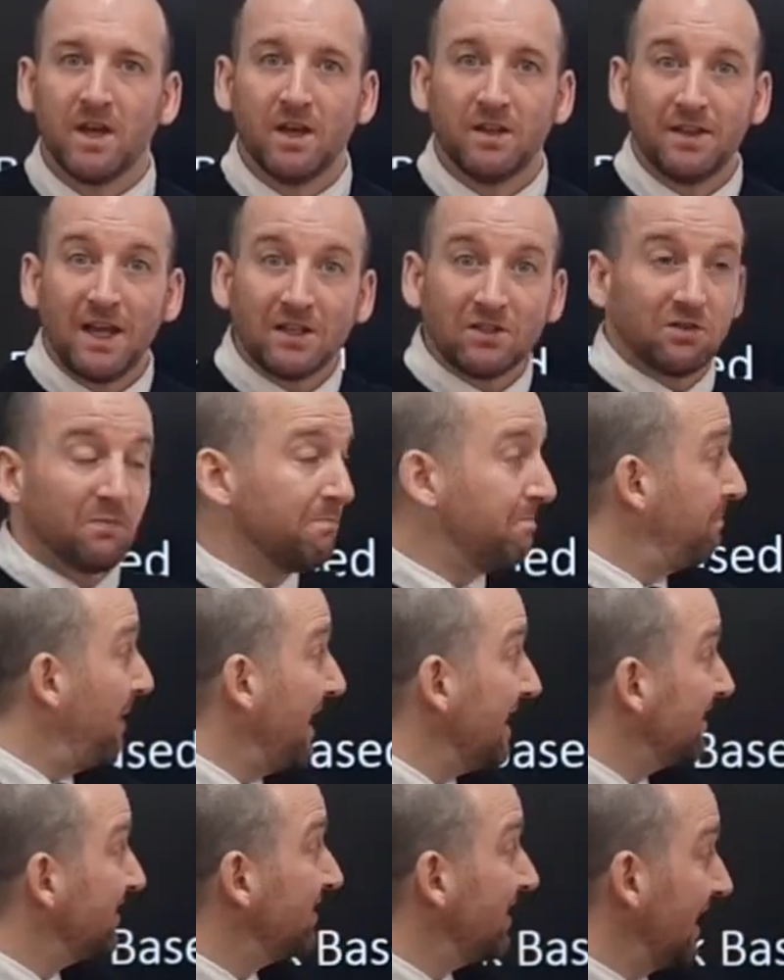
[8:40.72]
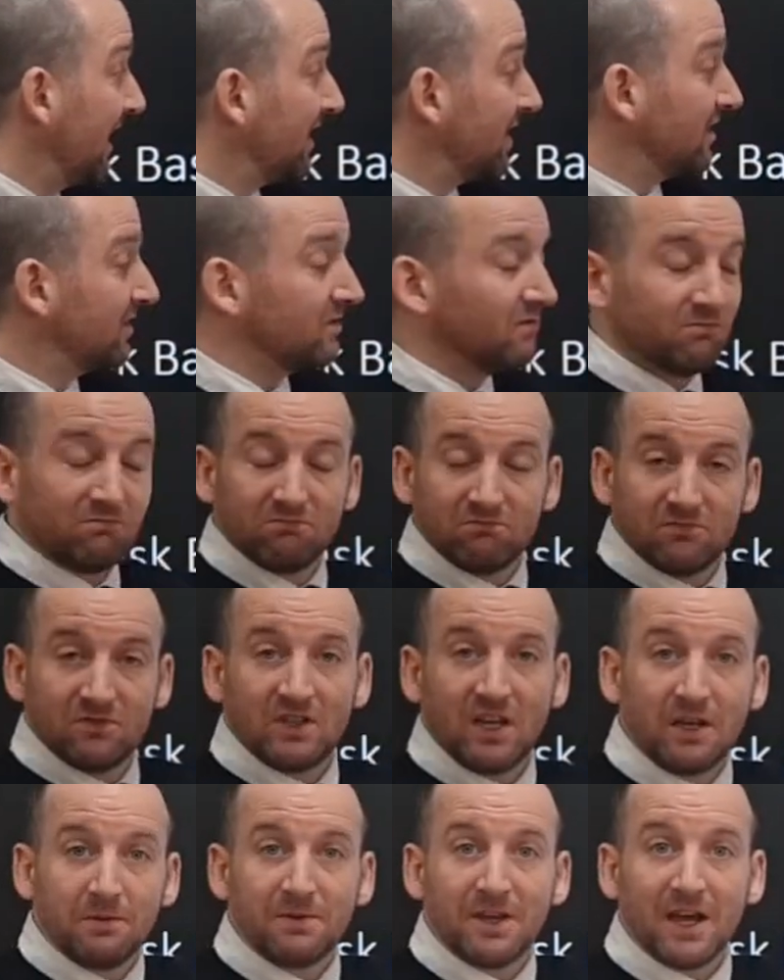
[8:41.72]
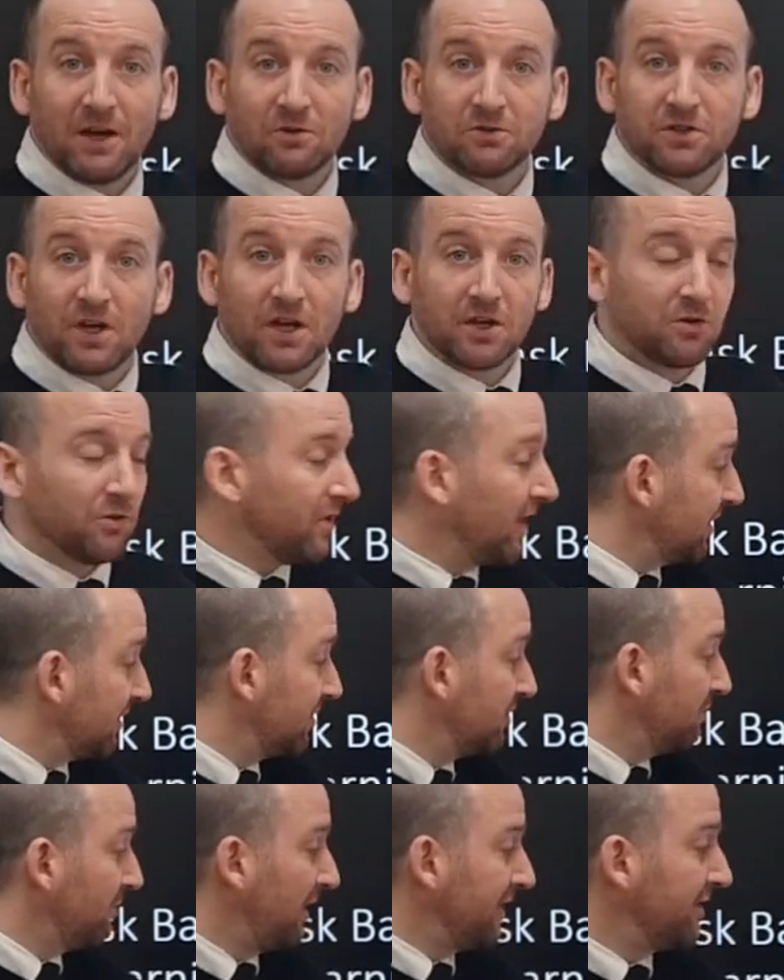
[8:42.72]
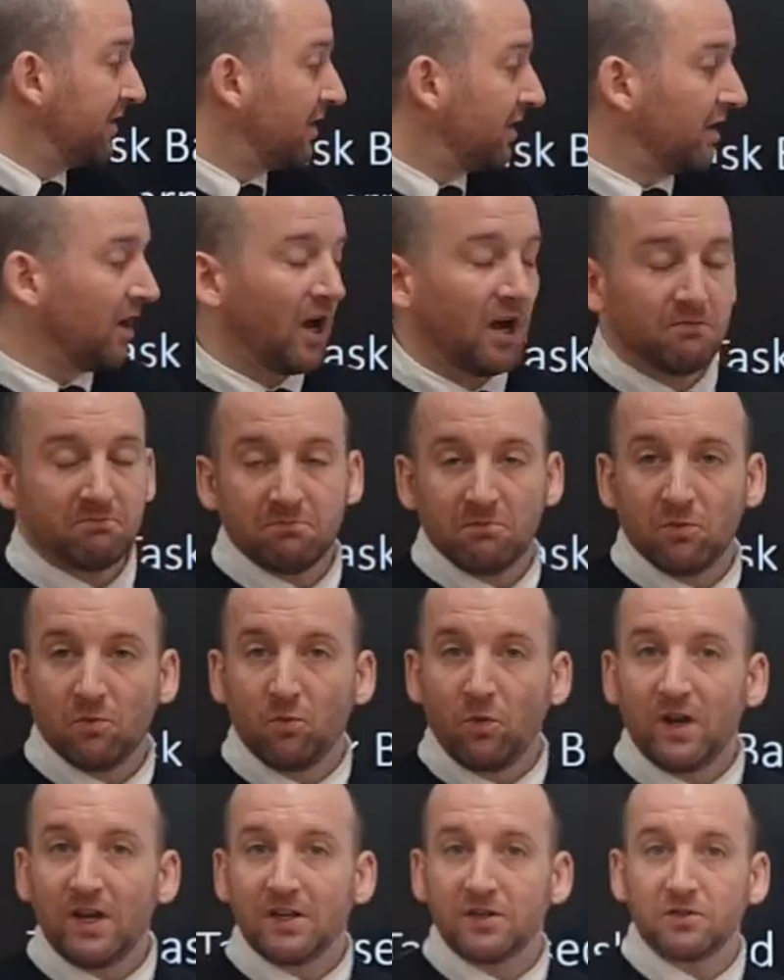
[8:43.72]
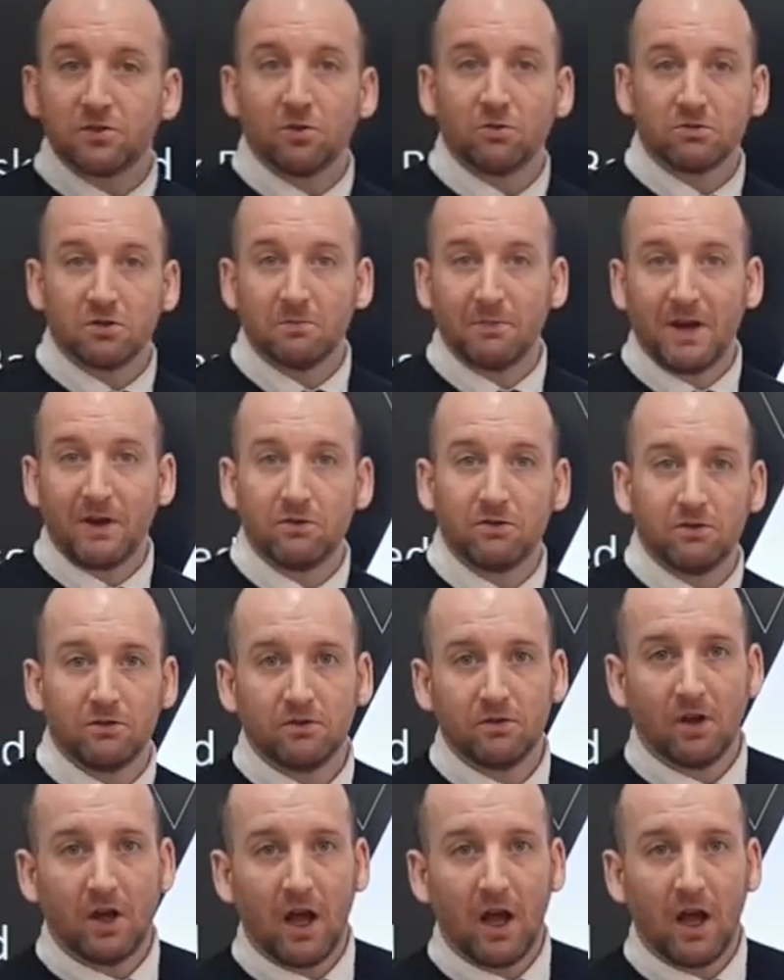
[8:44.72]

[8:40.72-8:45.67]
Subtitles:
That's a basic TBL cycle. That's the one that Willis talked about.